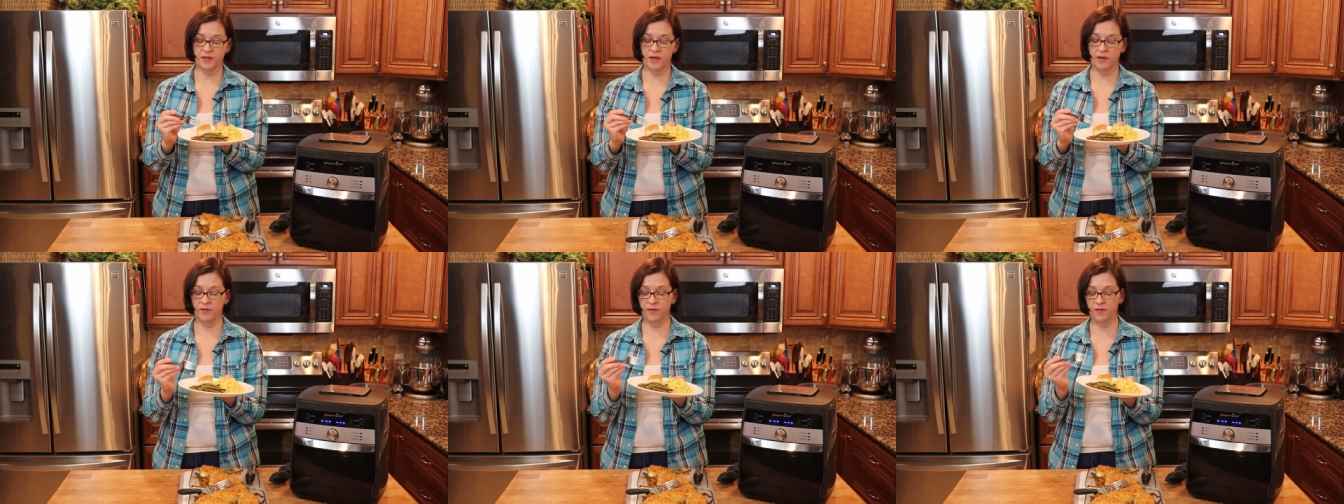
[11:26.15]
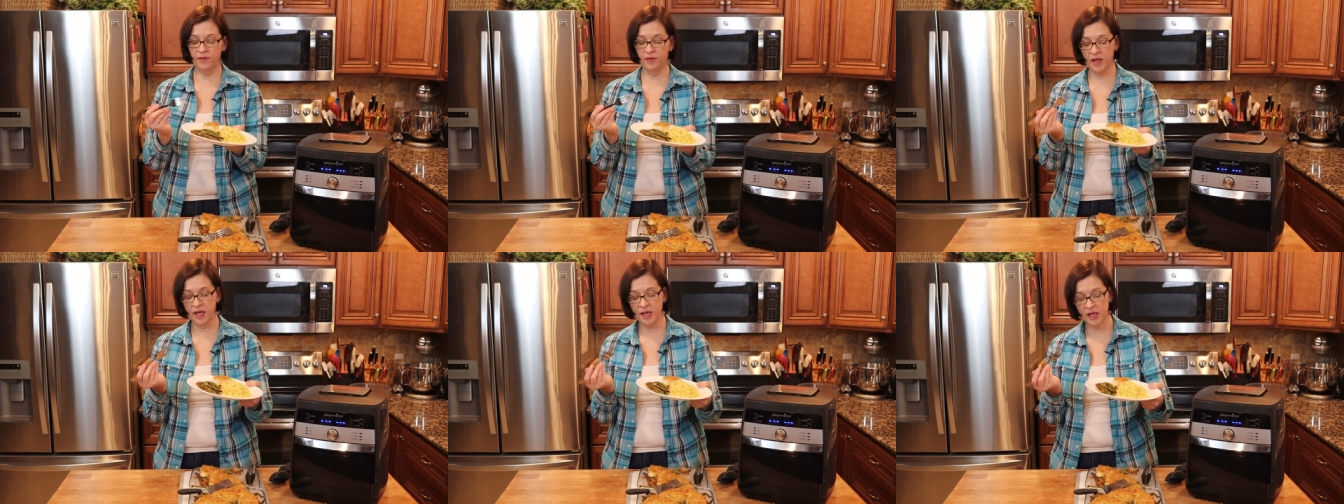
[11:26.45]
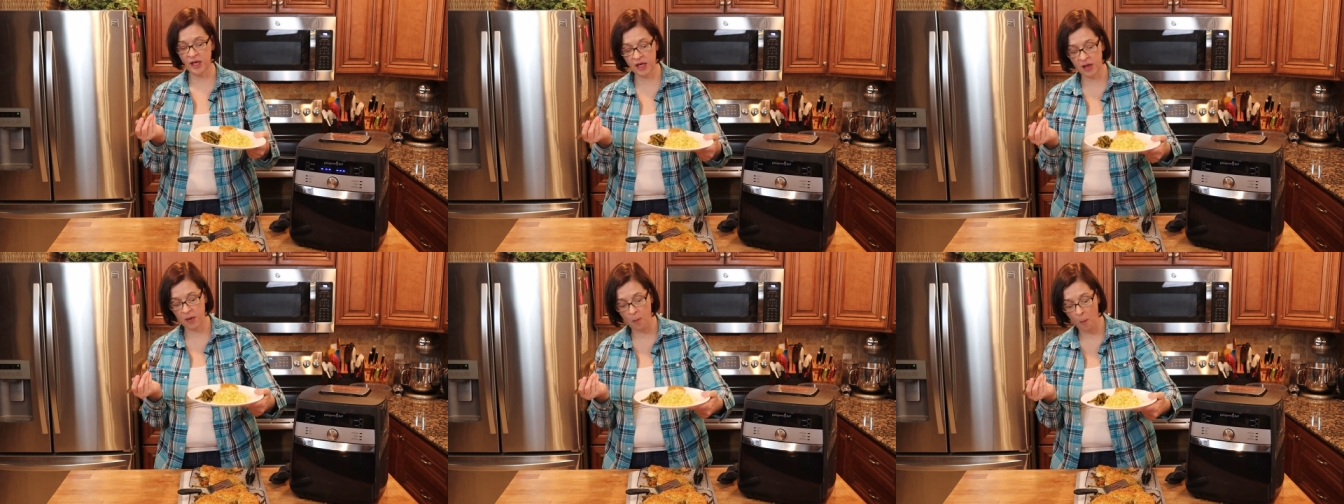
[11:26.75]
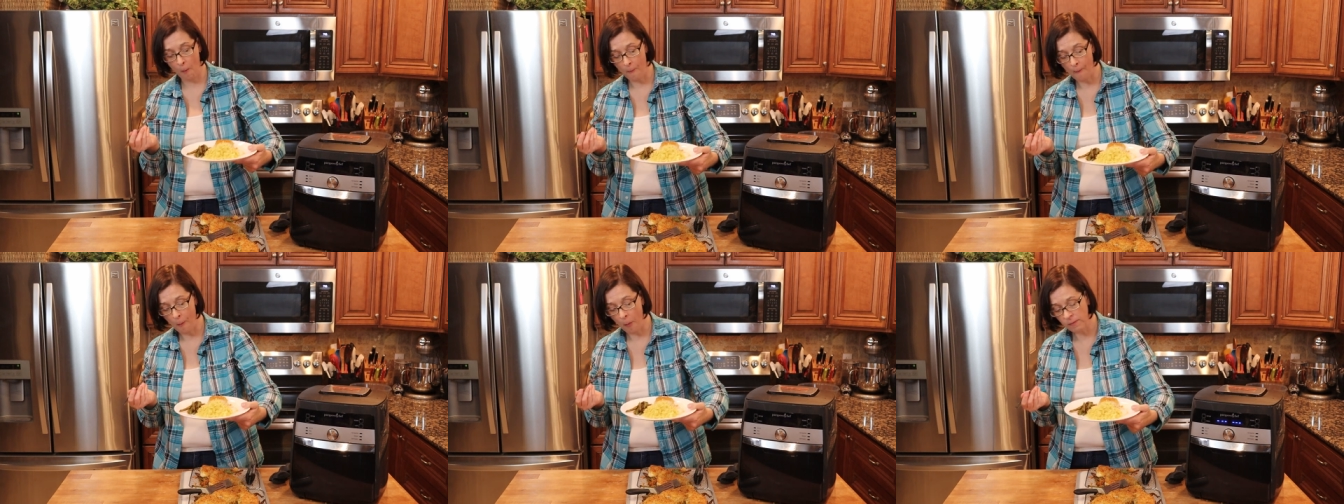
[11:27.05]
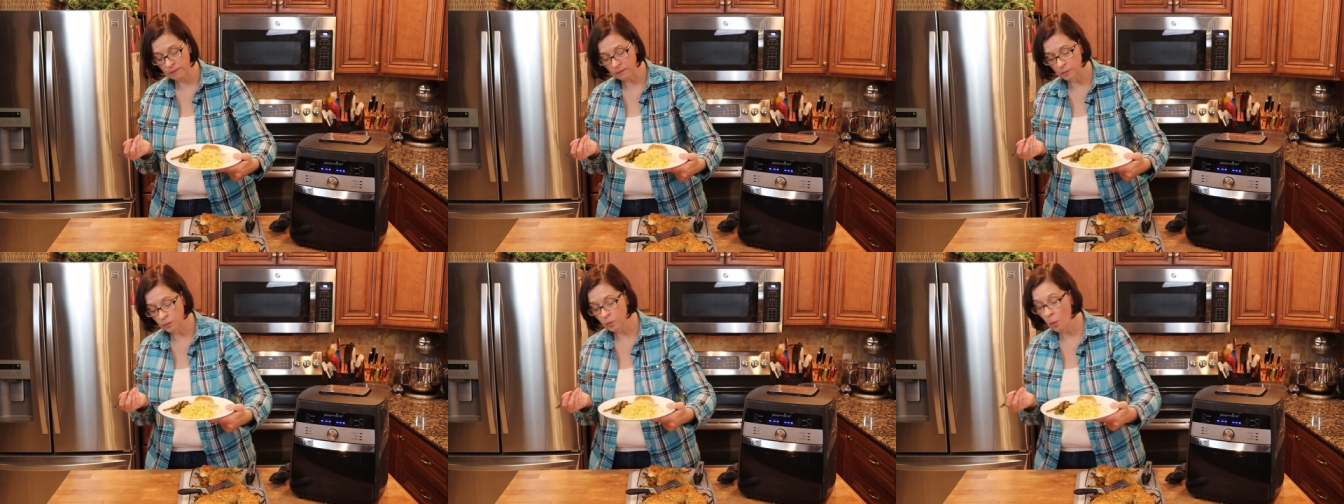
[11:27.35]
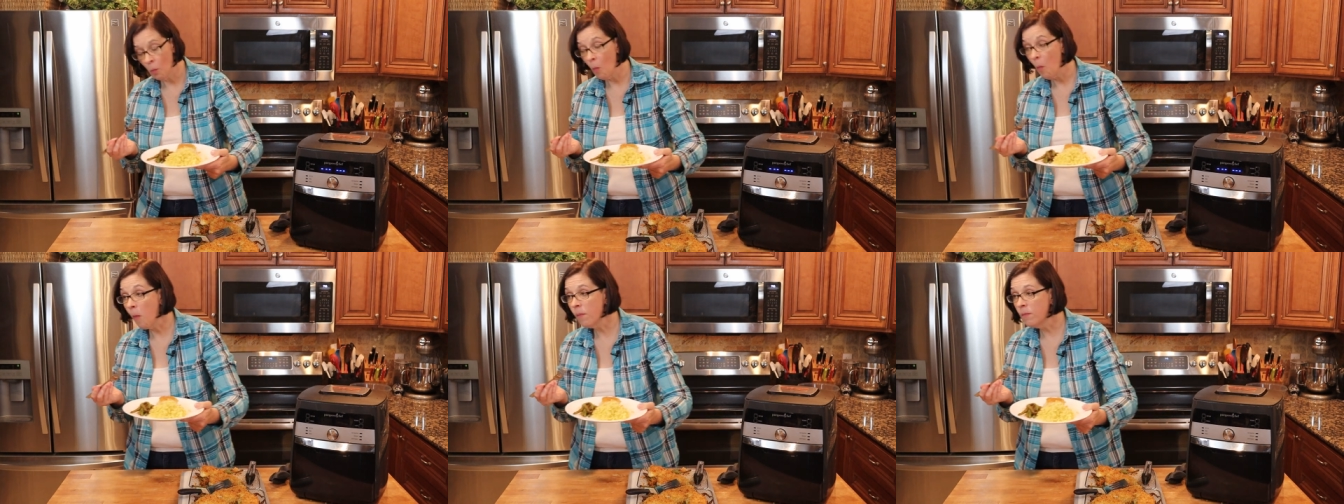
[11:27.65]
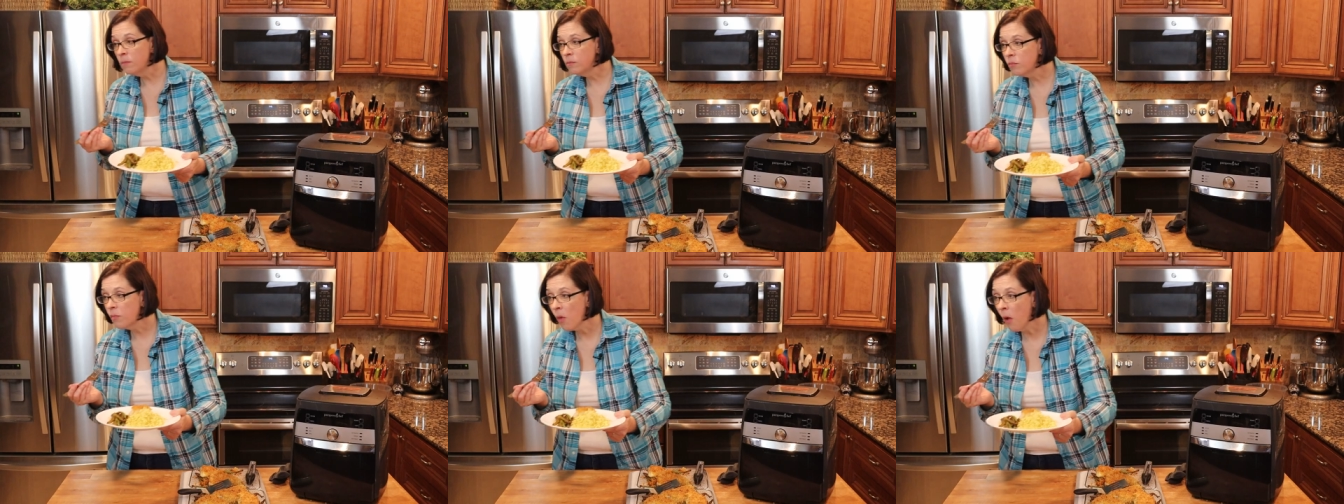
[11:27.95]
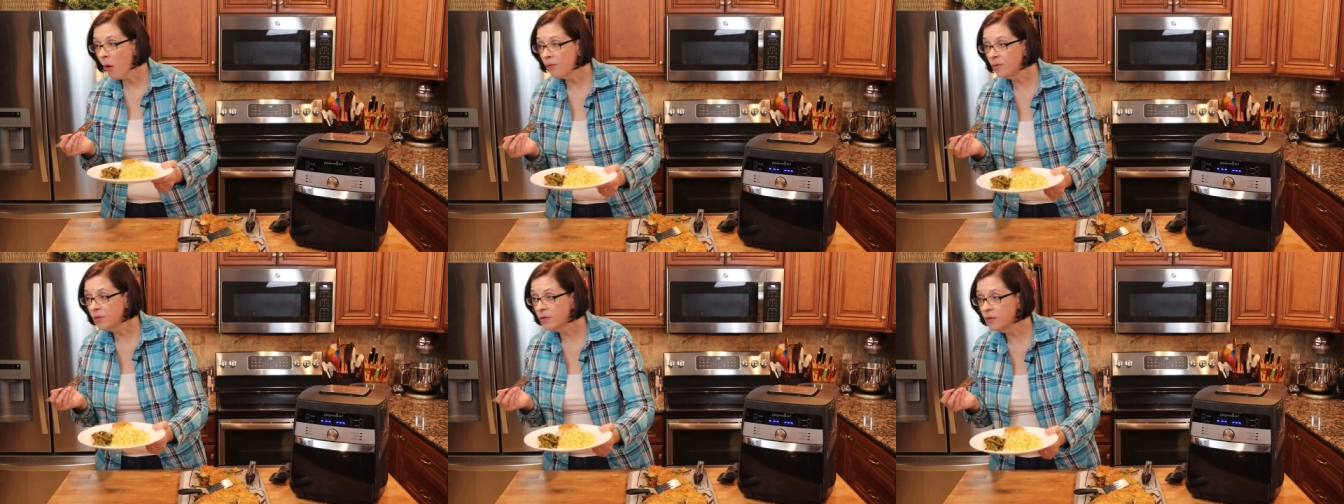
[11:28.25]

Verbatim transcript: and flaky. I don't